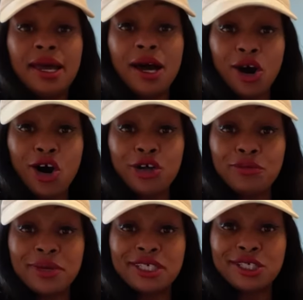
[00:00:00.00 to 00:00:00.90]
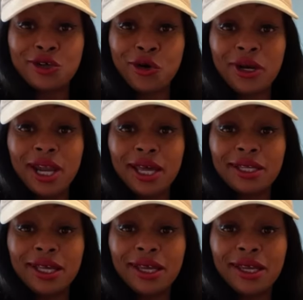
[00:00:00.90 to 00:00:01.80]
All you bitches going like
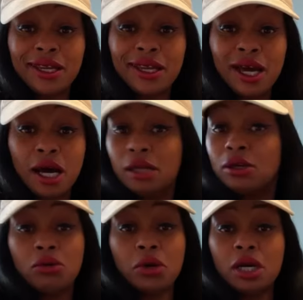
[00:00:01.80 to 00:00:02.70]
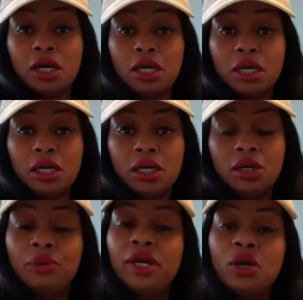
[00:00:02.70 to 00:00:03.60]
that. Don't worry.
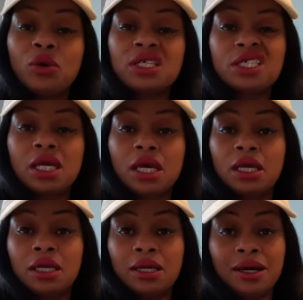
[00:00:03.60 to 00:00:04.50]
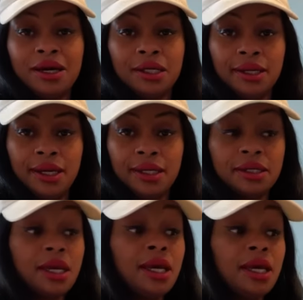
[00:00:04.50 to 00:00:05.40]
You'll be in one second, gone the next.
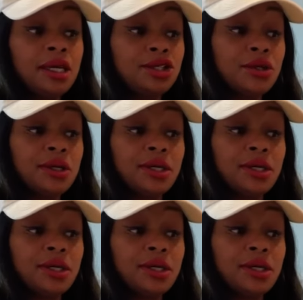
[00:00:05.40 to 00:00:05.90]
Enjoy.